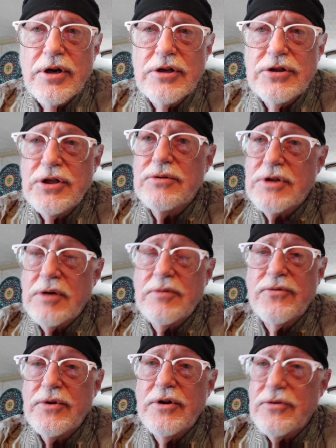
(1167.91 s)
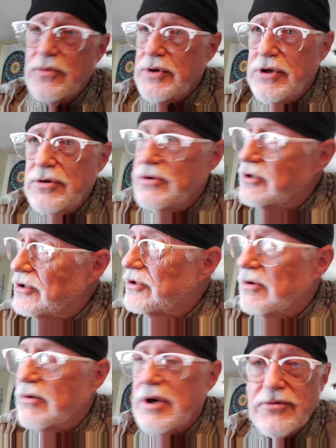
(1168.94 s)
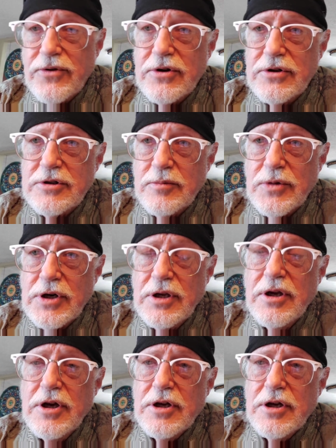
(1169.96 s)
And she was coming from the other way. You know, you can turn right in front of somebody